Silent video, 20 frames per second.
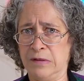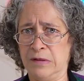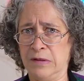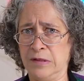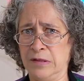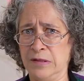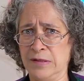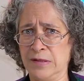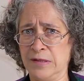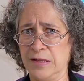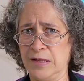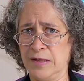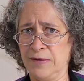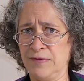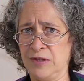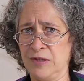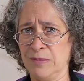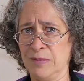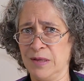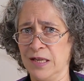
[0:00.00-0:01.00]
It's enough
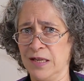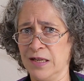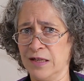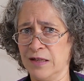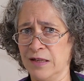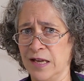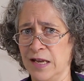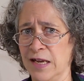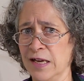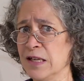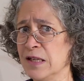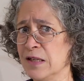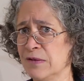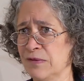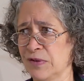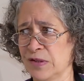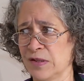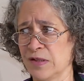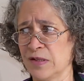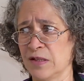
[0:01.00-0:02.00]
to make any
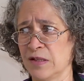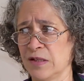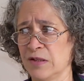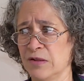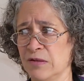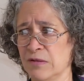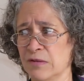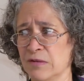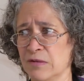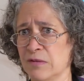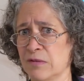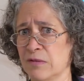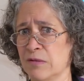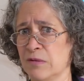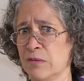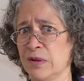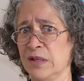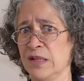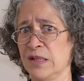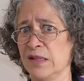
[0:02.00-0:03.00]
of us a little
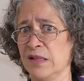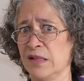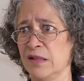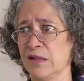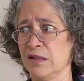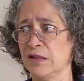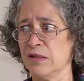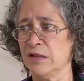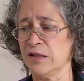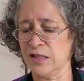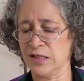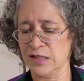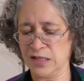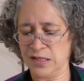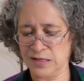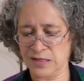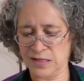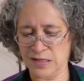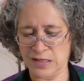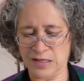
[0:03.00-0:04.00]
queasy, a little
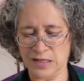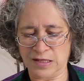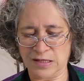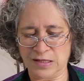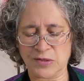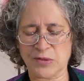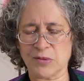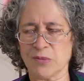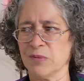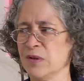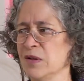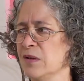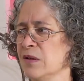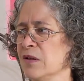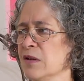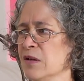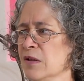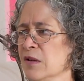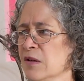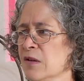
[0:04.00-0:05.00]
uneasy, as we
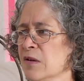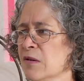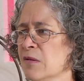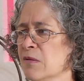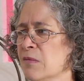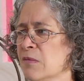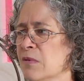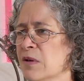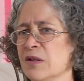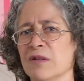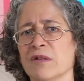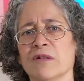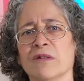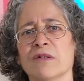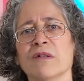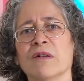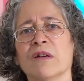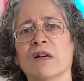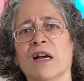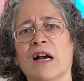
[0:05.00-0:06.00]

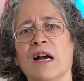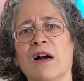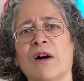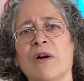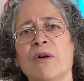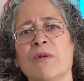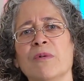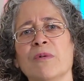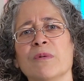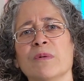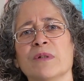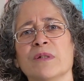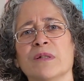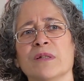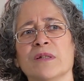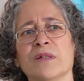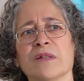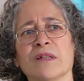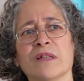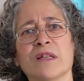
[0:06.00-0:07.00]
wonder how
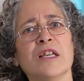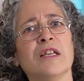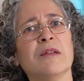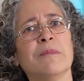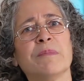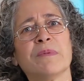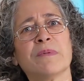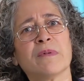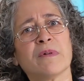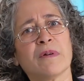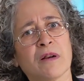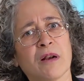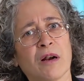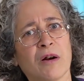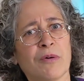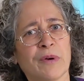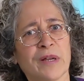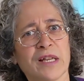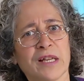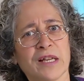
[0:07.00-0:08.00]
to keep
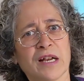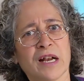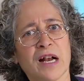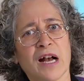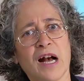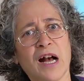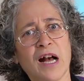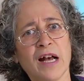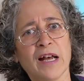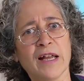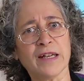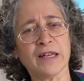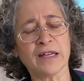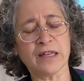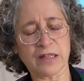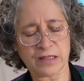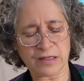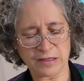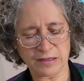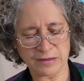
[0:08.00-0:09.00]
going
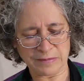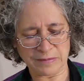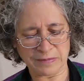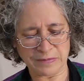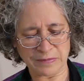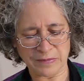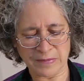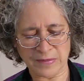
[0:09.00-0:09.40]
on.